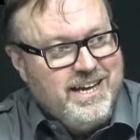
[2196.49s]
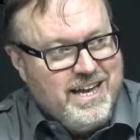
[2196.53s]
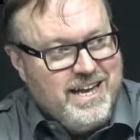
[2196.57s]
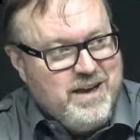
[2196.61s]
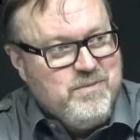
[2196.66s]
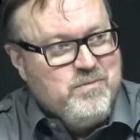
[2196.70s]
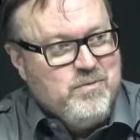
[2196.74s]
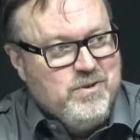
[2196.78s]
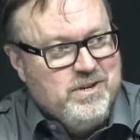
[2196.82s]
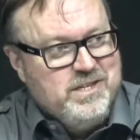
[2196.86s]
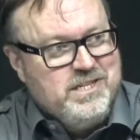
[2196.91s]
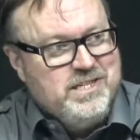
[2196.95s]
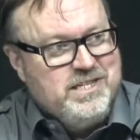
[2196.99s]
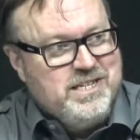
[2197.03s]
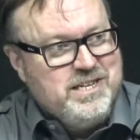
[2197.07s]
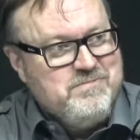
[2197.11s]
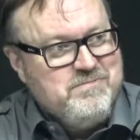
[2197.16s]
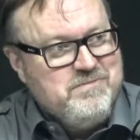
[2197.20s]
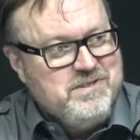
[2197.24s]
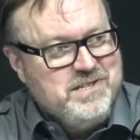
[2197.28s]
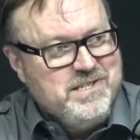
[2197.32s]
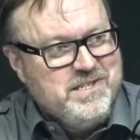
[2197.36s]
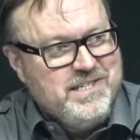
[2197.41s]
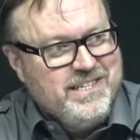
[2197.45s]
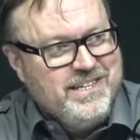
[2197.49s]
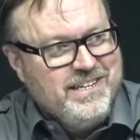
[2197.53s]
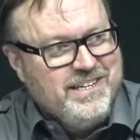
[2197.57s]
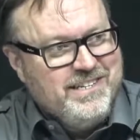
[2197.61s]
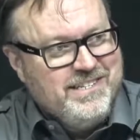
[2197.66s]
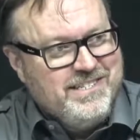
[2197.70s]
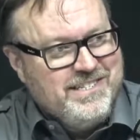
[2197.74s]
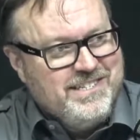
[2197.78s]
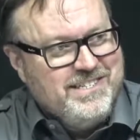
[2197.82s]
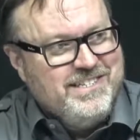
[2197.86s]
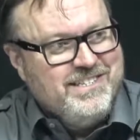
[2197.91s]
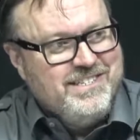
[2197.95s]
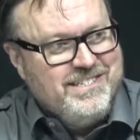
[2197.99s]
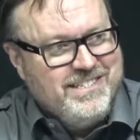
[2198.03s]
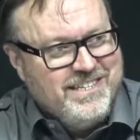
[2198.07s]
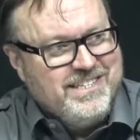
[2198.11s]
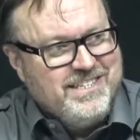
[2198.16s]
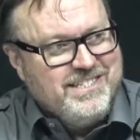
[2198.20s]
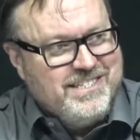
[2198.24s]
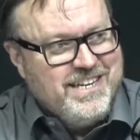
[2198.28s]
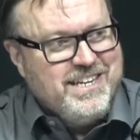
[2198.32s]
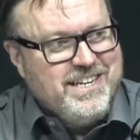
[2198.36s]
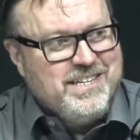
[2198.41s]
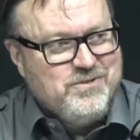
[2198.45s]
Emirates Team New Zealand's
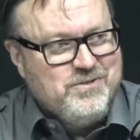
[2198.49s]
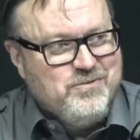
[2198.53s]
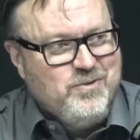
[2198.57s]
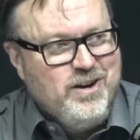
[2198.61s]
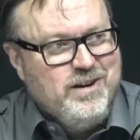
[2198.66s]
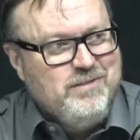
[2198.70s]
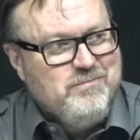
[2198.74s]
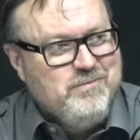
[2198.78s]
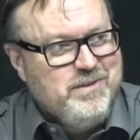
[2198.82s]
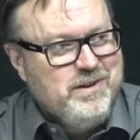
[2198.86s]
success, right?